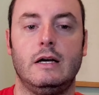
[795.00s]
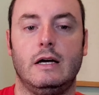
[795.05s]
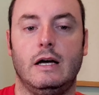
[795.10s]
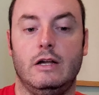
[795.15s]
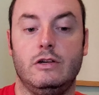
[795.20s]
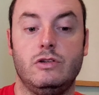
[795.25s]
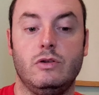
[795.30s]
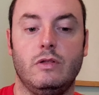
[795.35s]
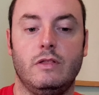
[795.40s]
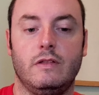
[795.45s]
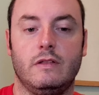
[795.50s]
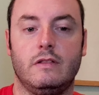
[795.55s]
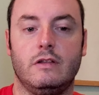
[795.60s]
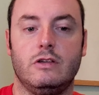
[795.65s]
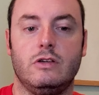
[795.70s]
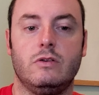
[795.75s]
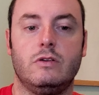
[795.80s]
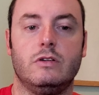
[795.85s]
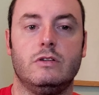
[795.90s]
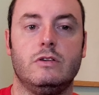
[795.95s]
I do think that
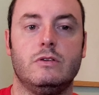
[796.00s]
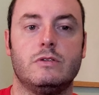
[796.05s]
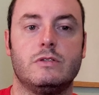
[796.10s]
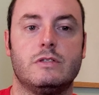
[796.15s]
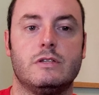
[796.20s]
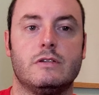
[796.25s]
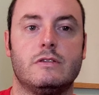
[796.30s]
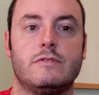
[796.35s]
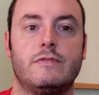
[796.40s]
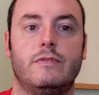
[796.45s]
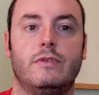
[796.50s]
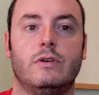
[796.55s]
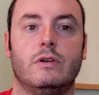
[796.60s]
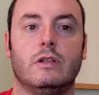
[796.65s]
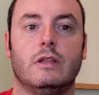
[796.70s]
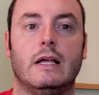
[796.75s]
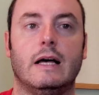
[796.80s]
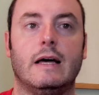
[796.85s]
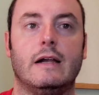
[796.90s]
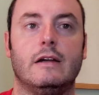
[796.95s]
you could use this for a
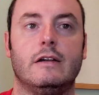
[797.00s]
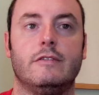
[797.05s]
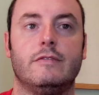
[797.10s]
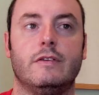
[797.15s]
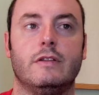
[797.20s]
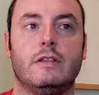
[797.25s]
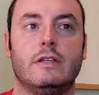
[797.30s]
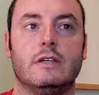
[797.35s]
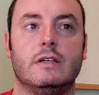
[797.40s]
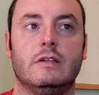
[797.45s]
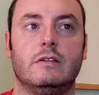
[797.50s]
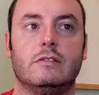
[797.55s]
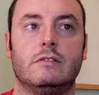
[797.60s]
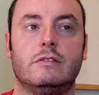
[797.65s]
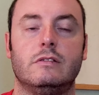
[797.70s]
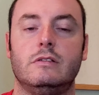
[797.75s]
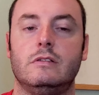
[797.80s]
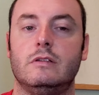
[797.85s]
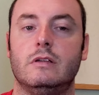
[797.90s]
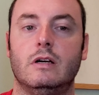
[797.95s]
lot of different
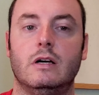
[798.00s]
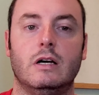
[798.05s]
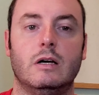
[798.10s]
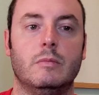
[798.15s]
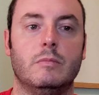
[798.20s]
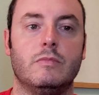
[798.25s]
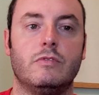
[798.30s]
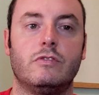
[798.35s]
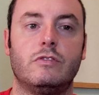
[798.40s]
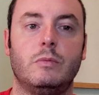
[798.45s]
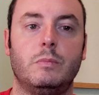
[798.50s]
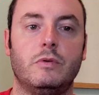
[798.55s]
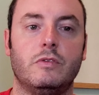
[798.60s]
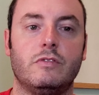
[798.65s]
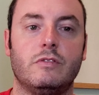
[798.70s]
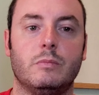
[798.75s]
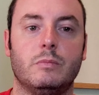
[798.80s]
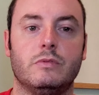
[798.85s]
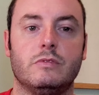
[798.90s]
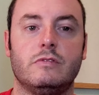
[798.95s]
things. Super
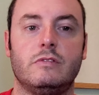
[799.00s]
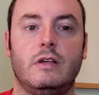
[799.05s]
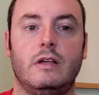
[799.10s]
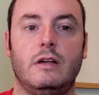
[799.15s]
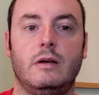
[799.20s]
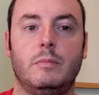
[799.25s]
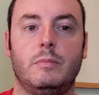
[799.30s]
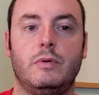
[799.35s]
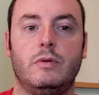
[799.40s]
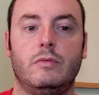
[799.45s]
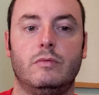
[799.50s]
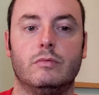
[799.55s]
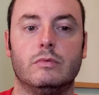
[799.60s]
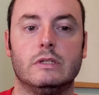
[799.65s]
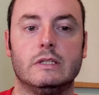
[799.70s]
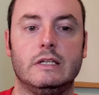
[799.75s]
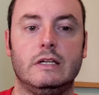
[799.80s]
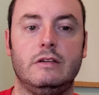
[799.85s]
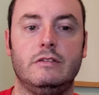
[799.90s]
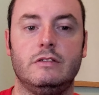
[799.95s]
simple setup,
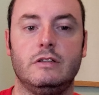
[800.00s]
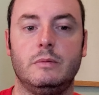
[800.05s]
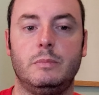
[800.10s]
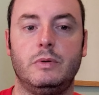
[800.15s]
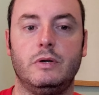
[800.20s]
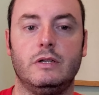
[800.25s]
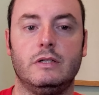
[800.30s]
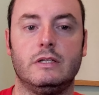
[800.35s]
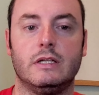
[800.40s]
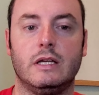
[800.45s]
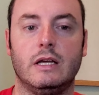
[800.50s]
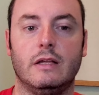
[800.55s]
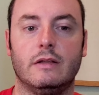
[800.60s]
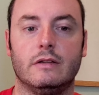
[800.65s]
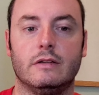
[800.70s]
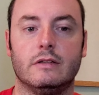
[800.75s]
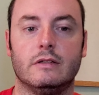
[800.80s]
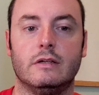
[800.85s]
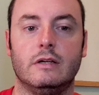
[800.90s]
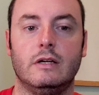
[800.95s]
really easy to put it
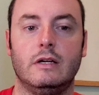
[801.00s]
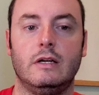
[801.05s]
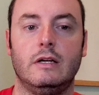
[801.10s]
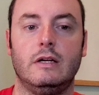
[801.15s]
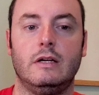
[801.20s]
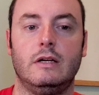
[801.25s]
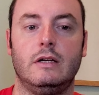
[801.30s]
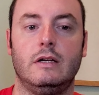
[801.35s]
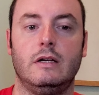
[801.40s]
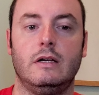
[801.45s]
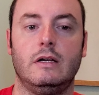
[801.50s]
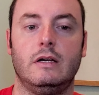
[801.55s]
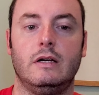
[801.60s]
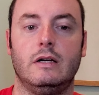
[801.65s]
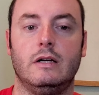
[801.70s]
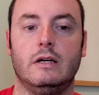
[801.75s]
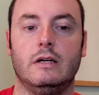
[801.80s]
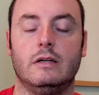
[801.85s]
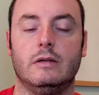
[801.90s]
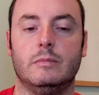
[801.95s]
together.
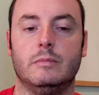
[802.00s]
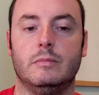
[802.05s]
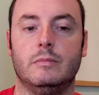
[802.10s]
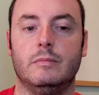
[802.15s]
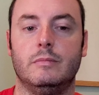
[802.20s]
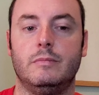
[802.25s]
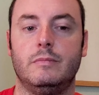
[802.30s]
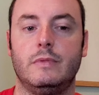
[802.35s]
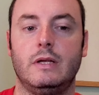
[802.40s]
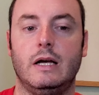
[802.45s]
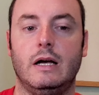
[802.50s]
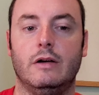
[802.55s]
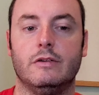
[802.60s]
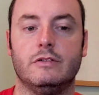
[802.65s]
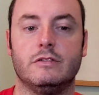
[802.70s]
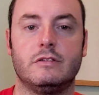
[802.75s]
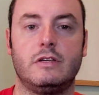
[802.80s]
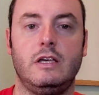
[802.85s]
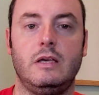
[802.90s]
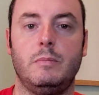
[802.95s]
I'll
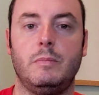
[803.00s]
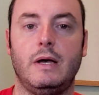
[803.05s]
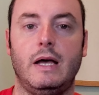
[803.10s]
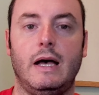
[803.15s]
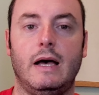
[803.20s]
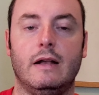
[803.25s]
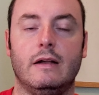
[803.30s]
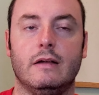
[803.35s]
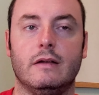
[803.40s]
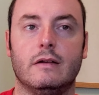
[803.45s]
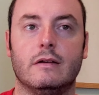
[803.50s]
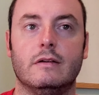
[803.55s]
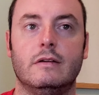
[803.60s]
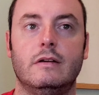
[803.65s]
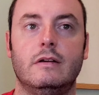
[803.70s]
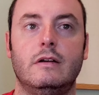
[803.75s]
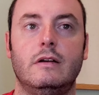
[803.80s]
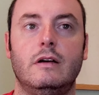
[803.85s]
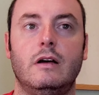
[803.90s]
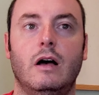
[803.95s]
just keep adding
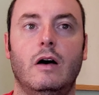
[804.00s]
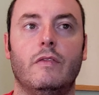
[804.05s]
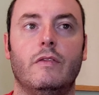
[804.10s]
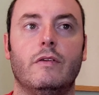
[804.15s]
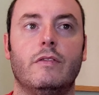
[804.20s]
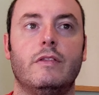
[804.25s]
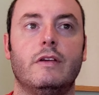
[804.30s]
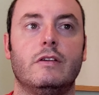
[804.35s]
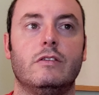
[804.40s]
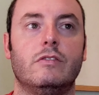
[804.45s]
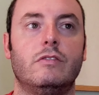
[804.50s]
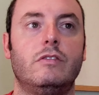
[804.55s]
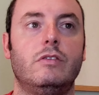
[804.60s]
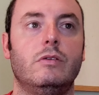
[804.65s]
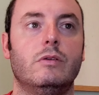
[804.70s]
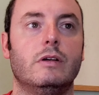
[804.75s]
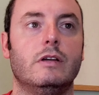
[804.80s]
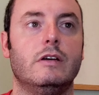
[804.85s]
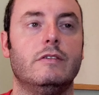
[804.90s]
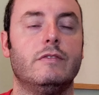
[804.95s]
other things
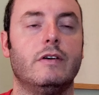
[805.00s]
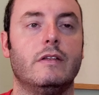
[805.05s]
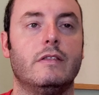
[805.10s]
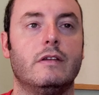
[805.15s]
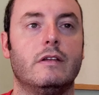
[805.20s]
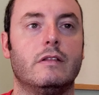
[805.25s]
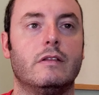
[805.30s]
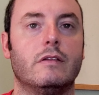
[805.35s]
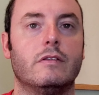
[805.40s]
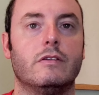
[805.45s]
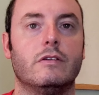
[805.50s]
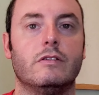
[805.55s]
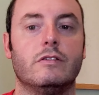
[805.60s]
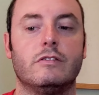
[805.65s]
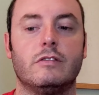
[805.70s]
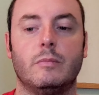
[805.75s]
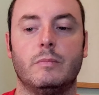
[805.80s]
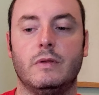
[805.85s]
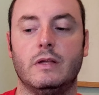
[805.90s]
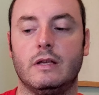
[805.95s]
to it if I think that there's
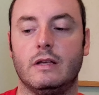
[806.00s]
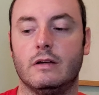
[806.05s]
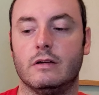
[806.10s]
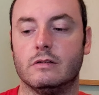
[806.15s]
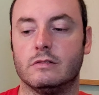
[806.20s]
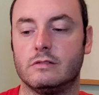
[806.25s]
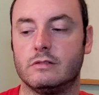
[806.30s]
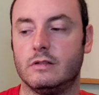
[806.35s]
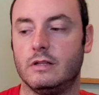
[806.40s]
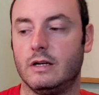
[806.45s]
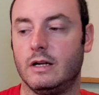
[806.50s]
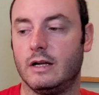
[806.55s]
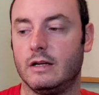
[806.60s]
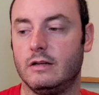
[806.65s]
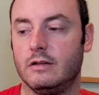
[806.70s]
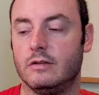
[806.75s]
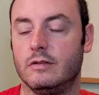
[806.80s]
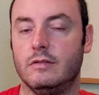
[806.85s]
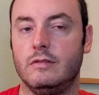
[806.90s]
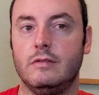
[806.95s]
something else that I
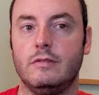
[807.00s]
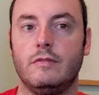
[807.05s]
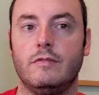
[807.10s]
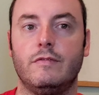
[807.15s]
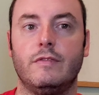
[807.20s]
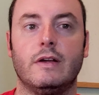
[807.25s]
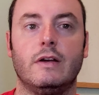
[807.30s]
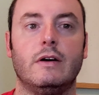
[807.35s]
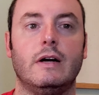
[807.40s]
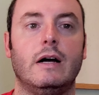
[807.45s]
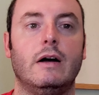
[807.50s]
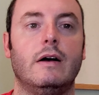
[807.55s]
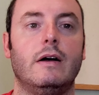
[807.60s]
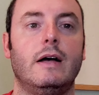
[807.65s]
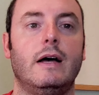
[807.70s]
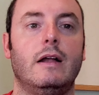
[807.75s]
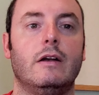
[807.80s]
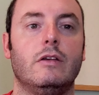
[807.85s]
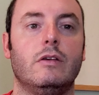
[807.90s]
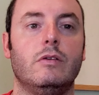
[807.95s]
could figure out
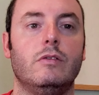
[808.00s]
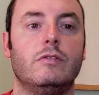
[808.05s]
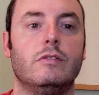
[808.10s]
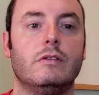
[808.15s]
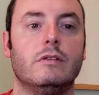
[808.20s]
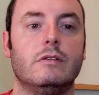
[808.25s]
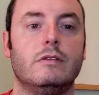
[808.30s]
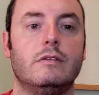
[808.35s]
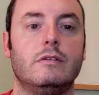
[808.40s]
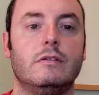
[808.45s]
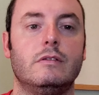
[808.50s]
how to use it.